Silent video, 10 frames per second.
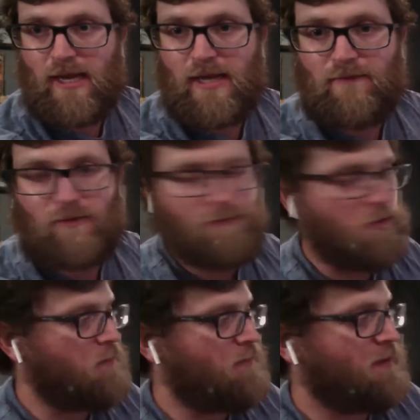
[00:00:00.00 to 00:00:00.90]
end of your
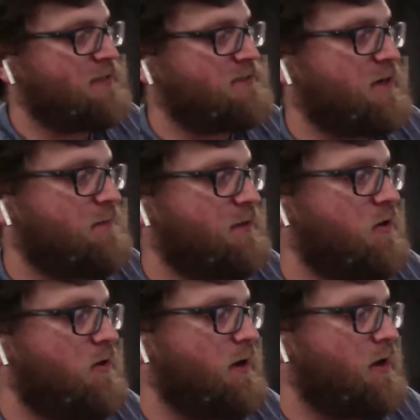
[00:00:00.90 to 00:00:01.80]
rope is going to be
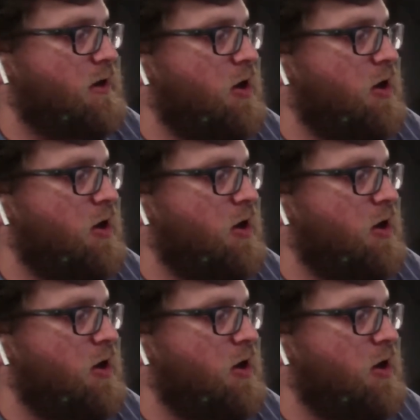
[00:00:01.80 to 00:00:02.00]
going